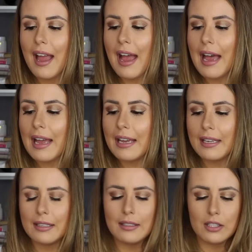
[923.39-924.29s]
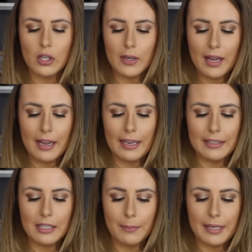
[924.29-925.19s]
and so yeah I
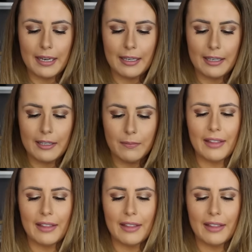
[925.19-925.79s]
ended up getting it